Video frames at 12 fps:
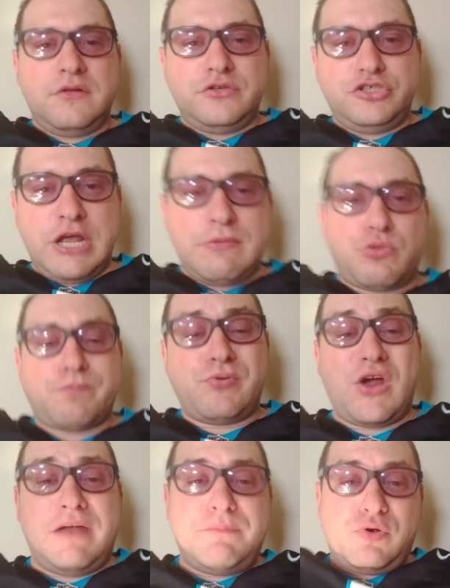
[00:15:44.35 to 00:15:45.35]
James
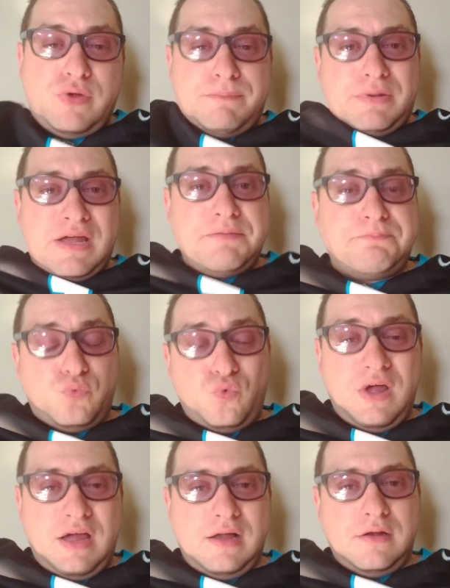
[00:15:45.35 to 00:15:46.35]
Bradbury played
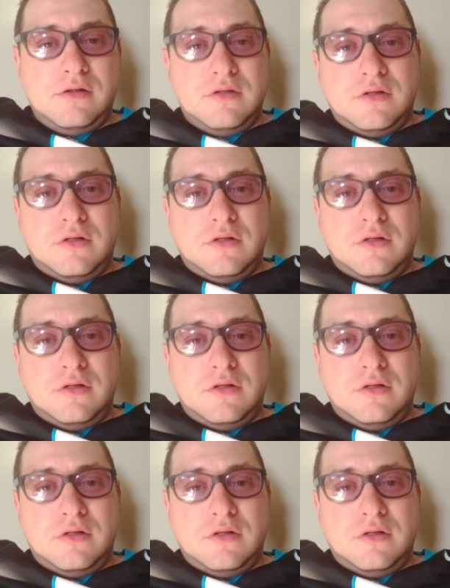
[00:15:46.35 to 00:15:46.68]
well.